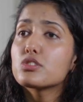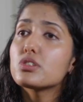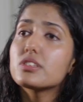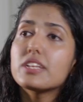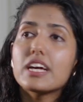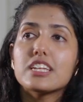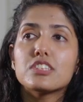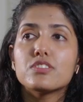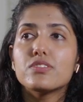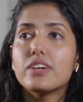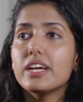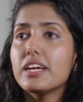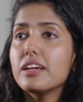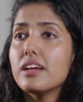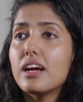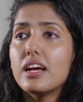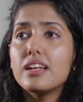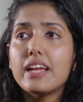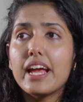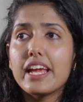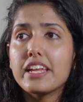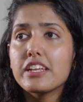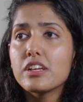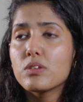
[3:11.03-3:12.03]
So that's why
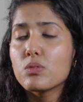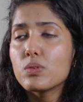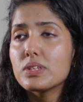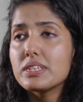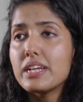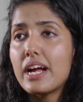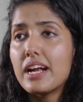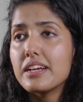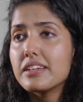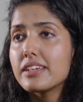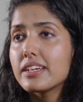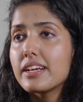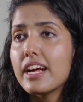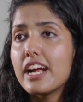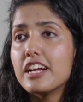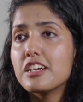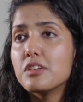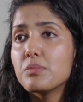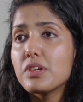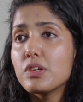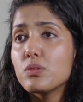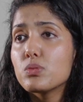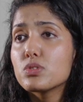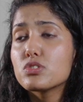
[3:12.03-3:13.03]
aligning with AND
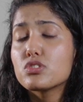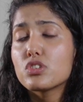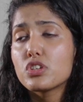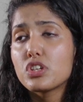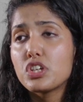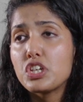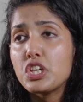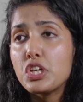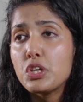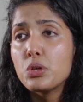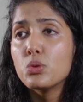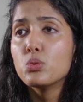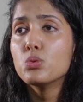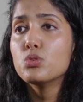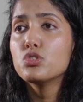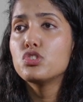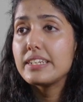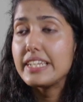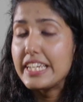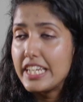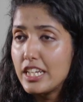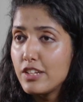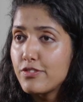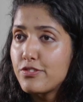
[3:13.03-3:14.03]
Academy was a huge
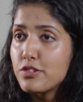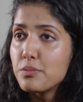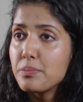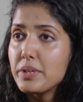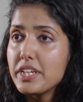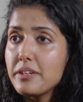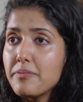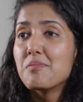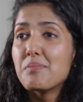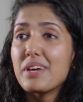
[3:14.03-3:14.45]
deal for me.